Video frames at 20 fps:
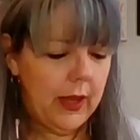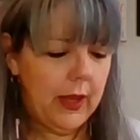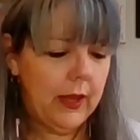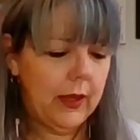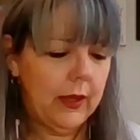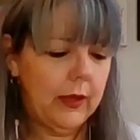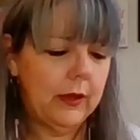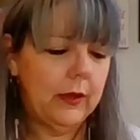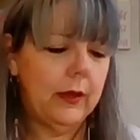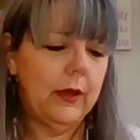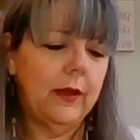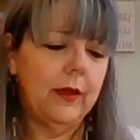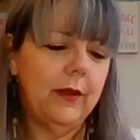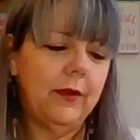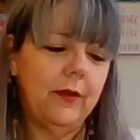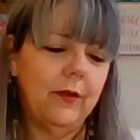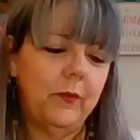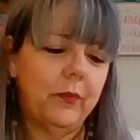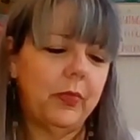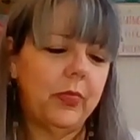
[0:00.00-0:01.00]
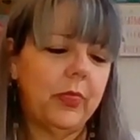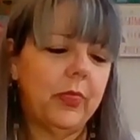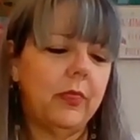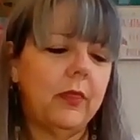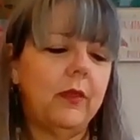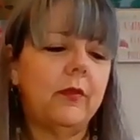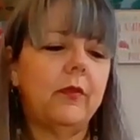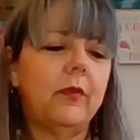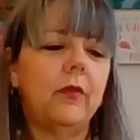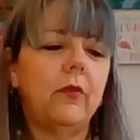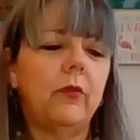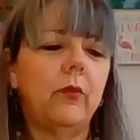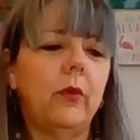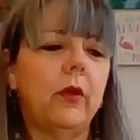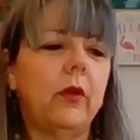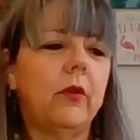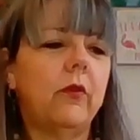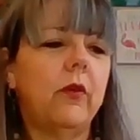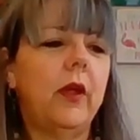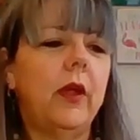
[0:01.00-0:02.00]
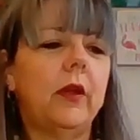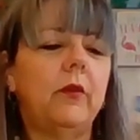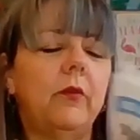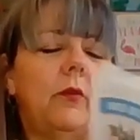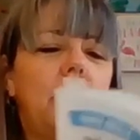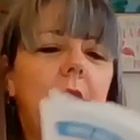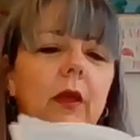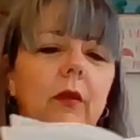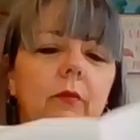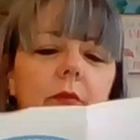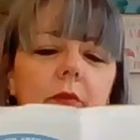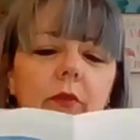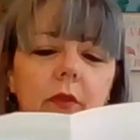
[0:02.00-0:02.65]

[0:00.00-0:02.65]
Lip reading: And this is what cracked me up.